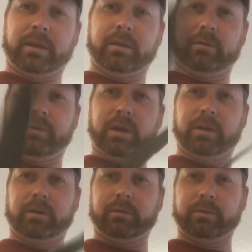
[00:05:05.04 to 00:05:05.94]

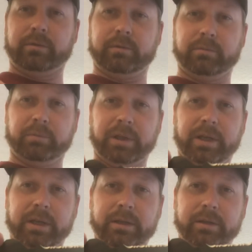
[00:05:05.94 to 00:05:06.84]
regular
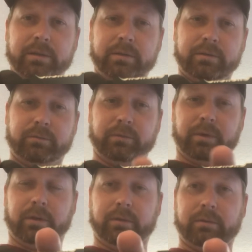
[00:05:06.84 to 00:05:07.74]
blade.
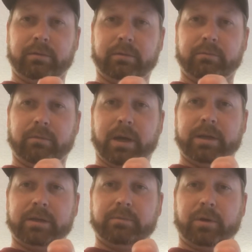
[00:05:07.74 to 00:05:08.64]
Mine is
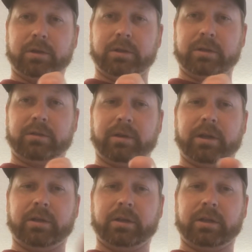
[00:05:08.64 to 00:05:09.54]
partially serrated. You
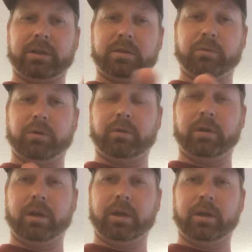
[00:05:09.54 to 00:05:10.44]
can get smooth
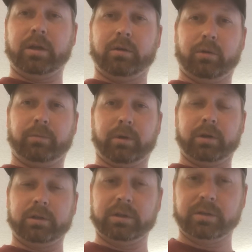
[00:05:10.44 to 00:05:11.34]
or
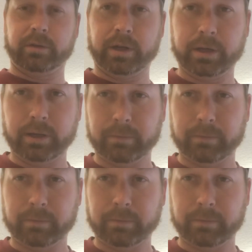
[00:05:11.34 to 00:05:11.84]
partially serrated.